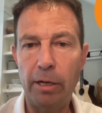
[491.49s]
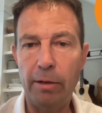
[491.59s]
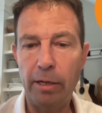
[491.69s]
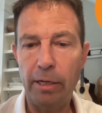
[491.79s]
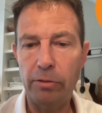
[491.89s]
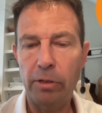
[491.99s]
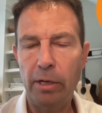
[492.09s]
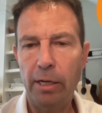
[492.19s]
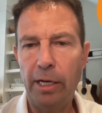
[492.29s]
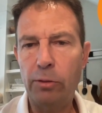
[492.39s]
is.
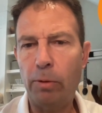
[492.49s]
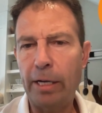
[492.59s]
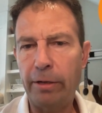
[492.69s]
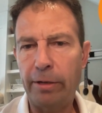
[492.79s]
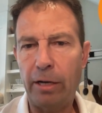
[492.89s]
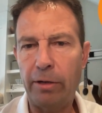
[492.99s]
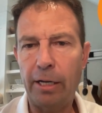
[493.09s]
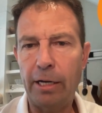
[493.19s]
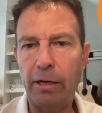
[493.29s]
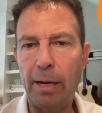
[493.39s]
It's why your
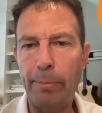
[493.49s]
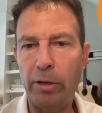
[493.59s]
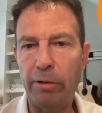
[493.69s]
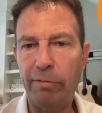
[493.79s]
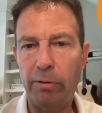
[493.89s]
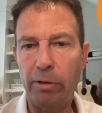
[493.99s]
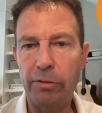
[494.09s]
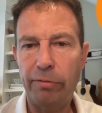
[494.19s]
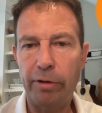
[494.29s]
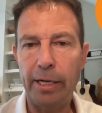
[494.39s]
calculator app on your phone is
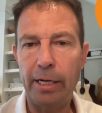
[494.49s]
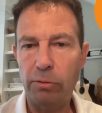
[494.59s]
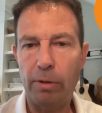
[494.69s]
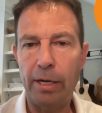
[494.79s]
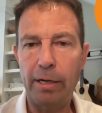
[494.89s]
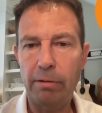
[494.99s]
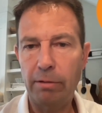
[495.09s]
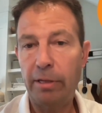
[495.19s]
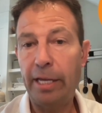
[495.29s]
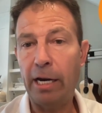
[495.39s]
free. It's why
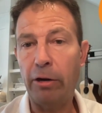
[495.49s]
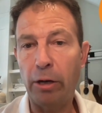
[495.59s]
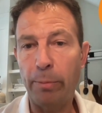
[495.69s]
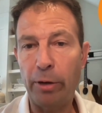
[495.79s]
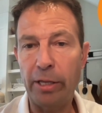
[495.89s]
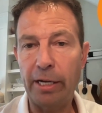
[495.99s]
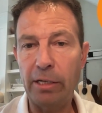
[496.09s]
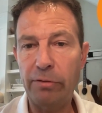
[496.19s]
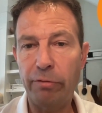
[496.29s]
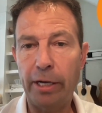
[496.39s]
the air you're breathing
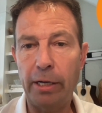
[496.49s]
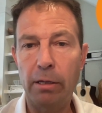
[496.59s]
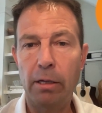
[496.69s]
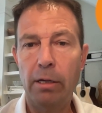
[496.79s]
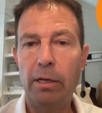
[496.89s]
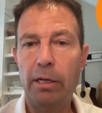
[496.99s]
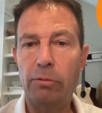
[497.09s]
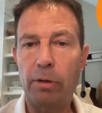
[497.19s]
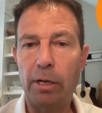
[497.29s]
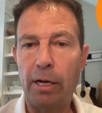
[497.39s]
is free. It's
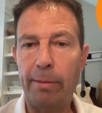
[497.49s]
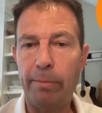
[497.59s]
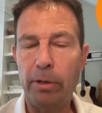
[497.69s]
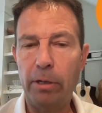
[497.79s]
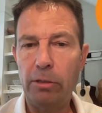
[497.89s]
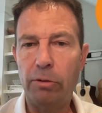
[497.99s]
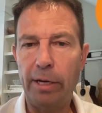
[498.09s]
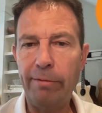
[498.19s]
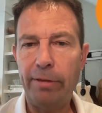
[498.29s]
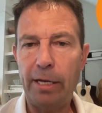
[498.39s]
why. So
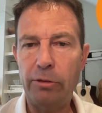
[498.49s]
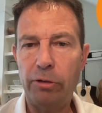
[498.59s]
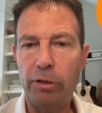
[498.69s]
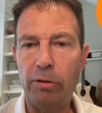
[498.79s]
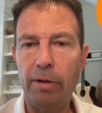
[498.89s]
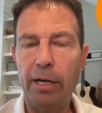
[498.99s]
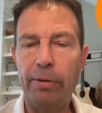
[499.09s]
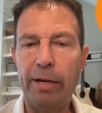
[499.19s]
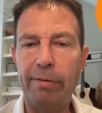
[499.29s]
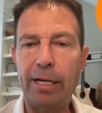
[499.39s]
if that's true, and
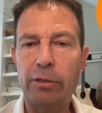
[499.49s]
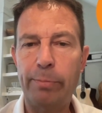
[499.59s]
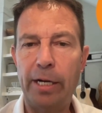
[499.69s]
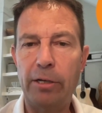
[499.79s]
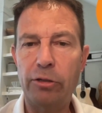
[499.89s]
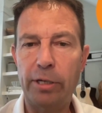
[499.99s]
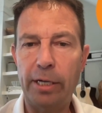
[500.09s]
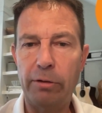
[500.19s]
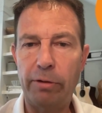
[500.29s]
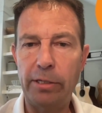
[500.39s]
we have exponentially
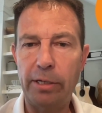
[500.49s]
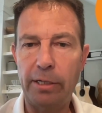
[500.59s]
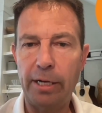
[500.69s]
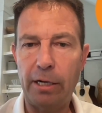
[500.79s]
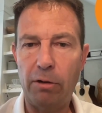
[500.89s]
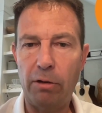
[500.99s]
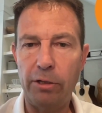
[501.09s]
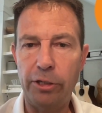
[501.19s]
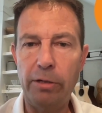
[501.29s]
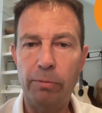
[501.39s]
increasing
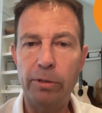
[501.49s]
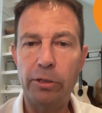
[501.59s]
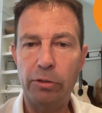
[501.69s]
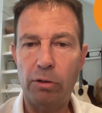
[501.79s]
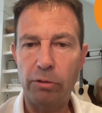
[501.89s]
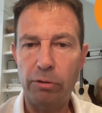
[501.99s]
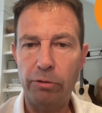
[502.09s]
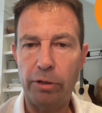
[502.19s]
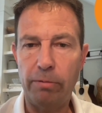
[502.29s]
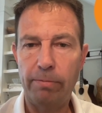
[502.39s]
technology, which is also
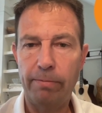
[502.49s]
true,